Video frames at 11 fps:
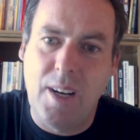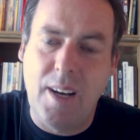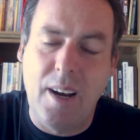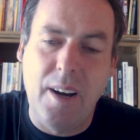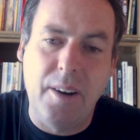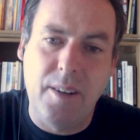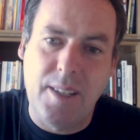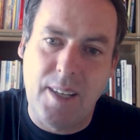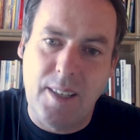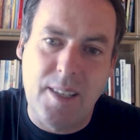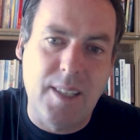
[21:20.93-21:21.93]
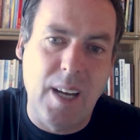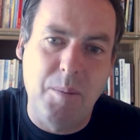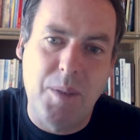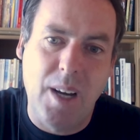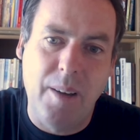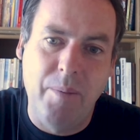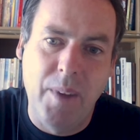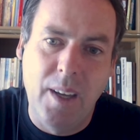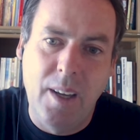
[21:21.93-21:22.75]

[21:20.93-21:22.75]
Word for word: and alertness at the same time,